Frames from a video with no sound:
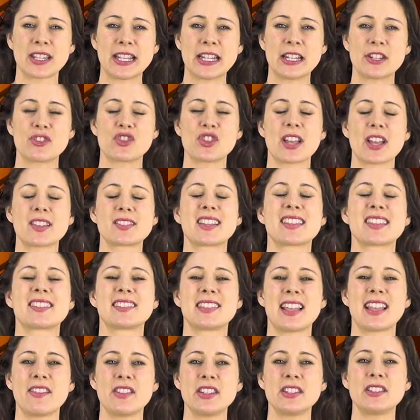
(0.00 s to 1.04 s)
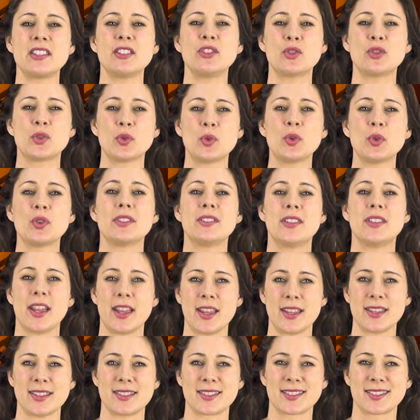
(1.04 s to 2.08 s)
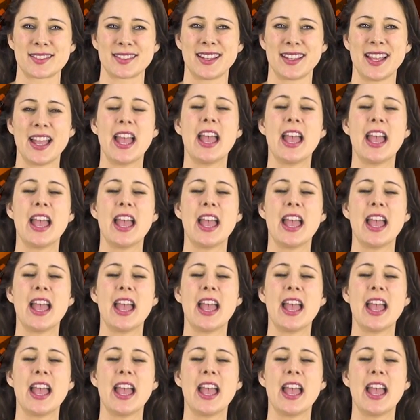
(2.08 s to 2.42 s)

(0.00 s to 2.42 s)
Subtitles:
in just 72 days.